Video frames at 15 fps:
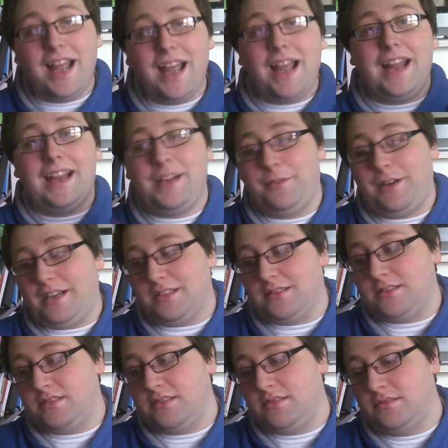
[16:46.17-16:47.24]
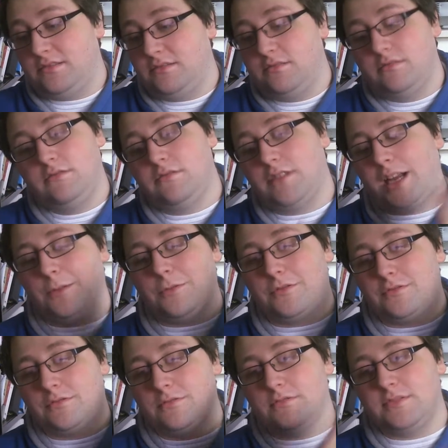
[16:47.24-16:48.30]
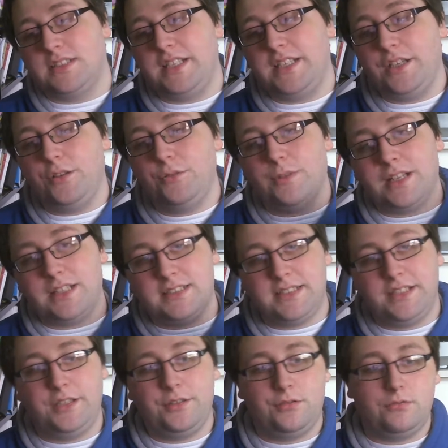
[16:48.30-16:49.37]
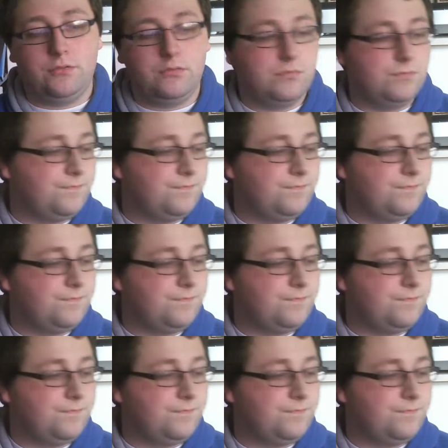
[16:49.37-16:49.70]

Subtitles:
Anyways, I will see you when I see you.